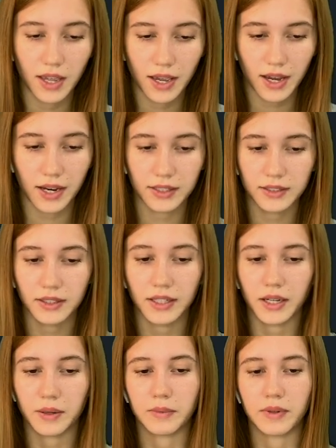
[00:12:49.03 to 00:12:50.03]
And
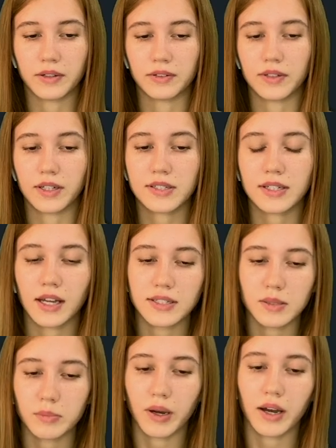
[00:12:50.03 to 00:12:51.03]
here we're on the next
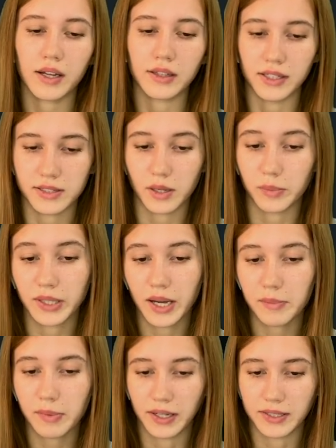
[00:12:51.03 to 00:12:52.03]
concept. Let's open up
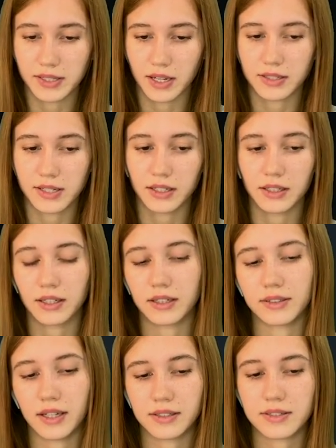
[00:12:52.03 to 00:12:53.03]
and start technical
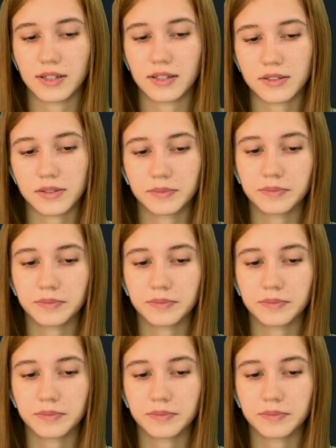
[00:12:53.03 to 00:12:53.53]
analysis.